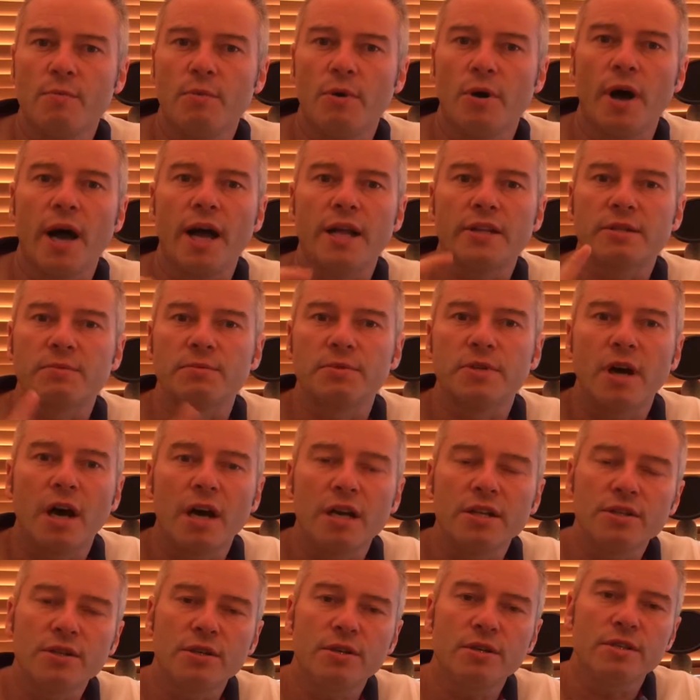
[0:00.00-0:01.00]
We'll add some
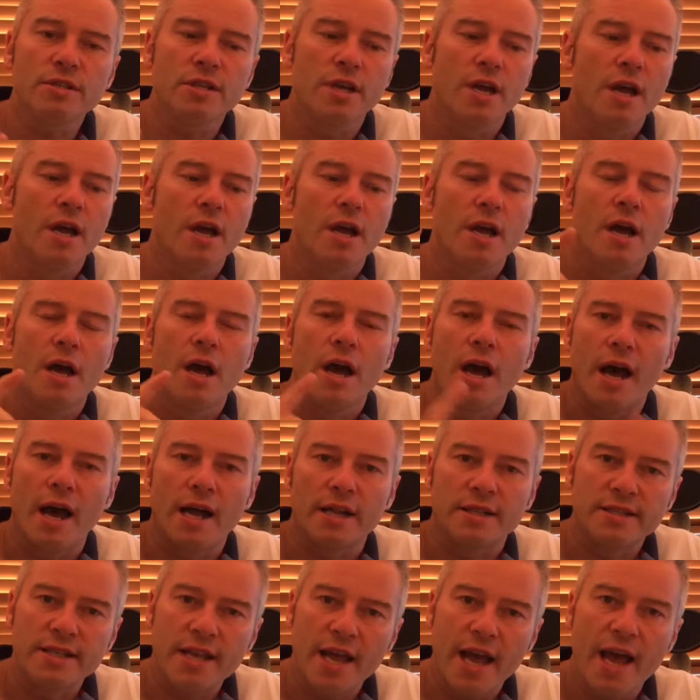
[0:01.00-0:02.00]
titles,
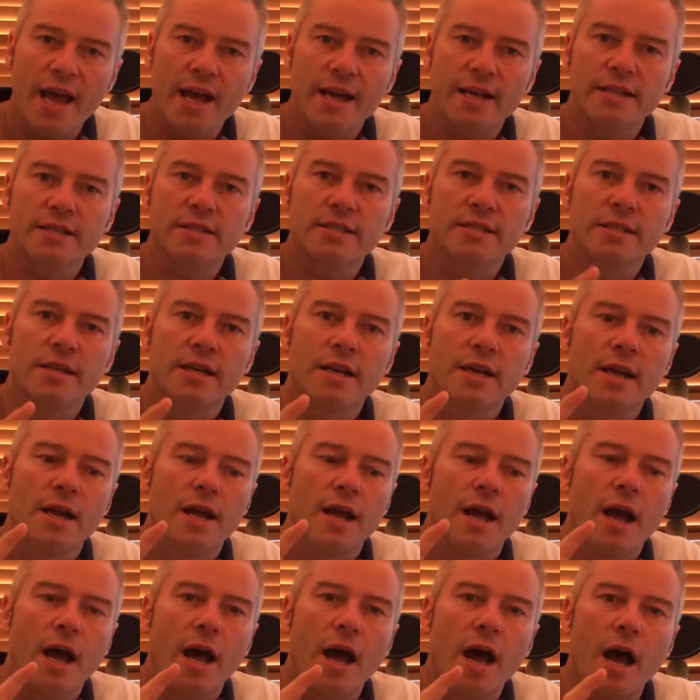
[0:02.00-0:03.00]
add text,
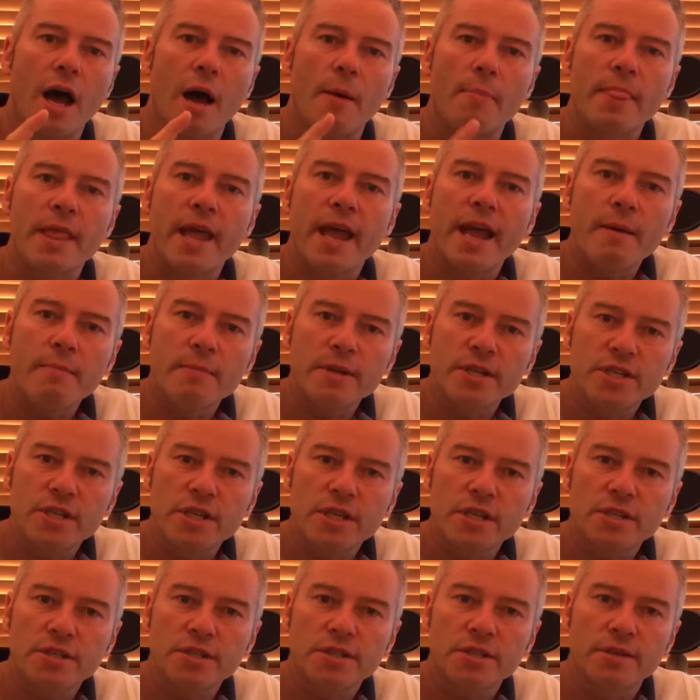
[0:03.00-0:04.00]

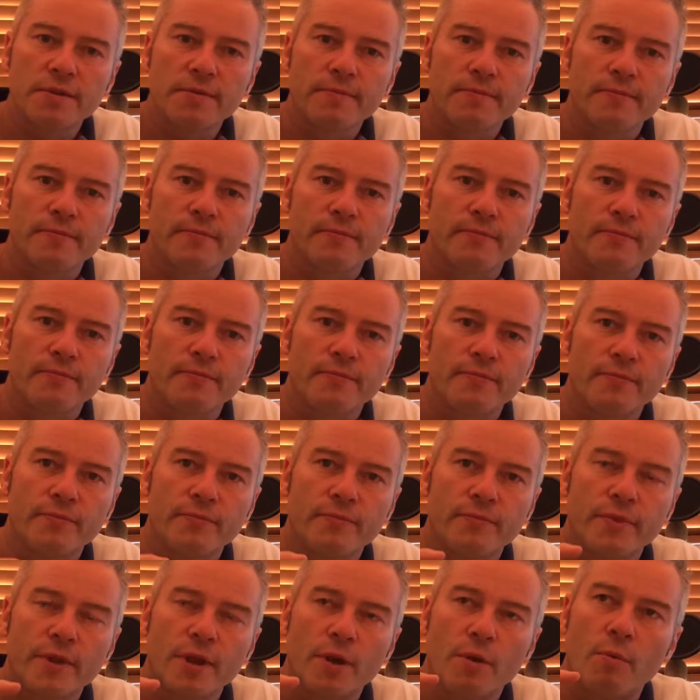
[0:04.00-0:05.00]
images.
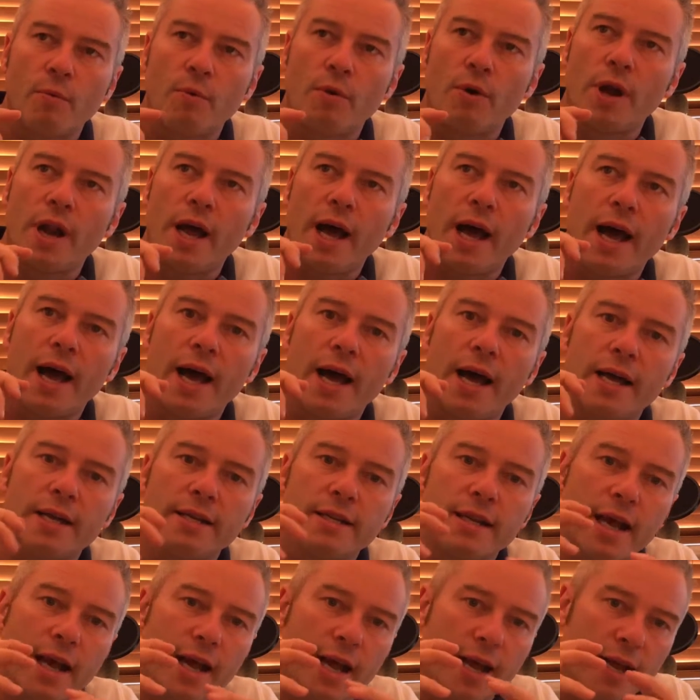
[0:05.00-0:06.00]
We'll
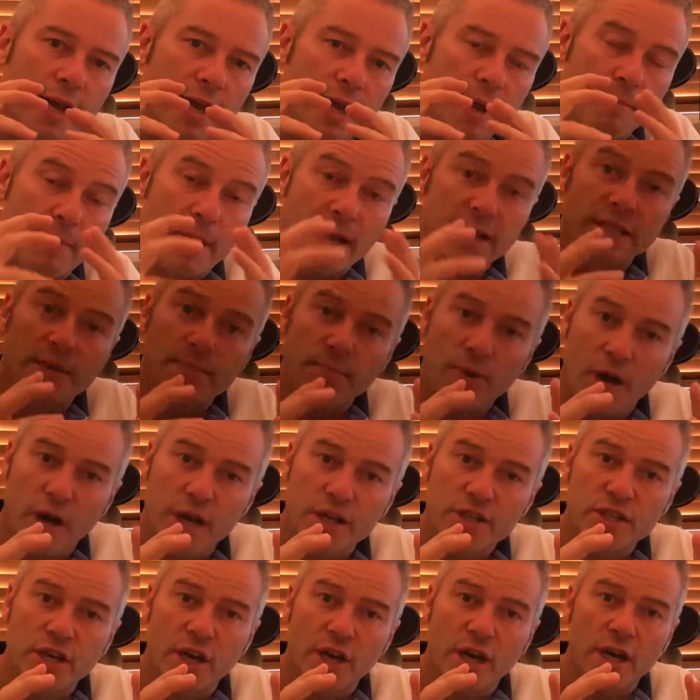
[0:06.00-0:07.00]
add a basic
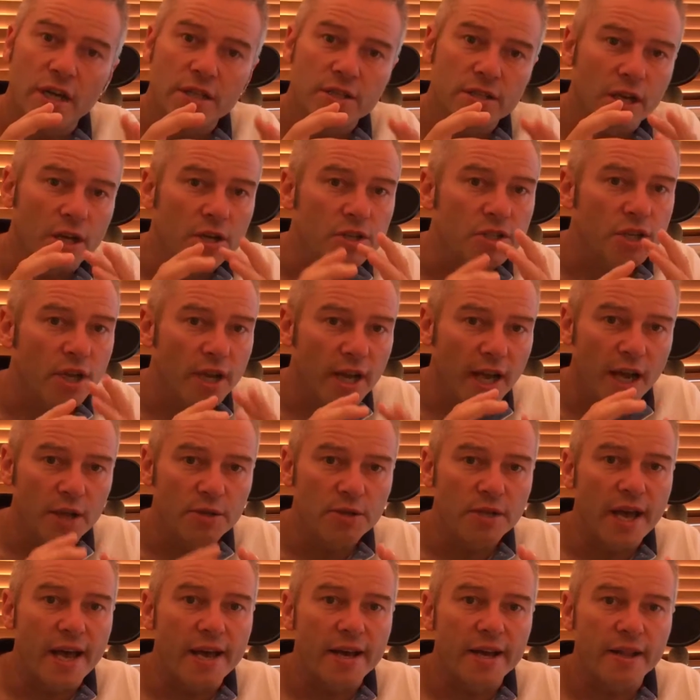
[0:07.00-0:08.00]
pie chart. I'll show you how
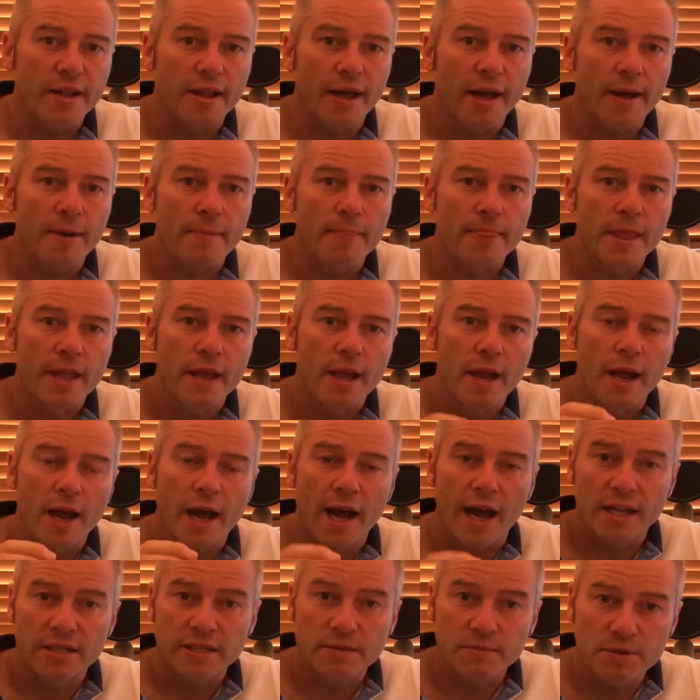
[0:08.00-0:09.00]
to edit that.
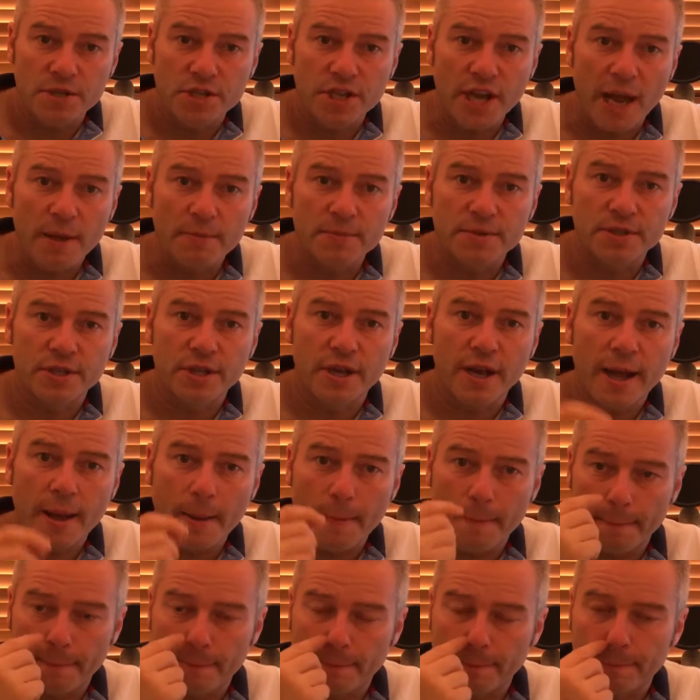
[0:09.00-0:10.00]
Add some shapes to
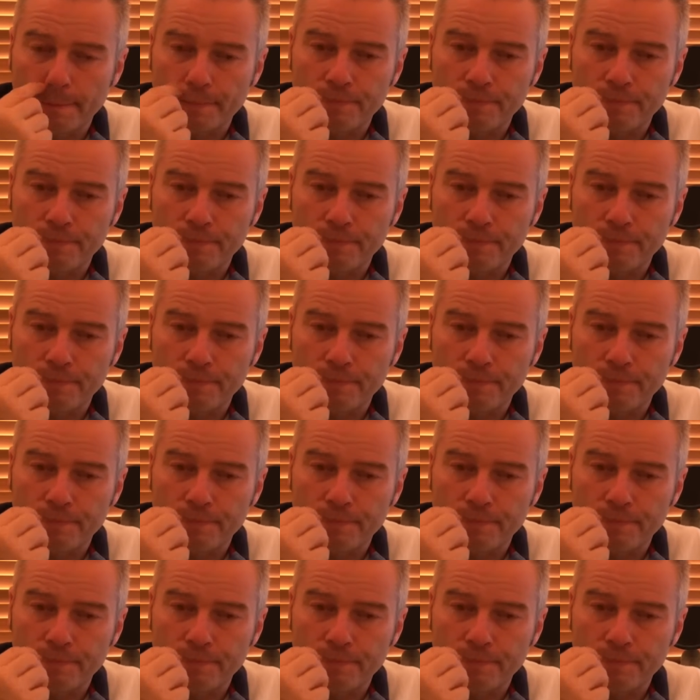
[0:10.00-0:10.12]
that.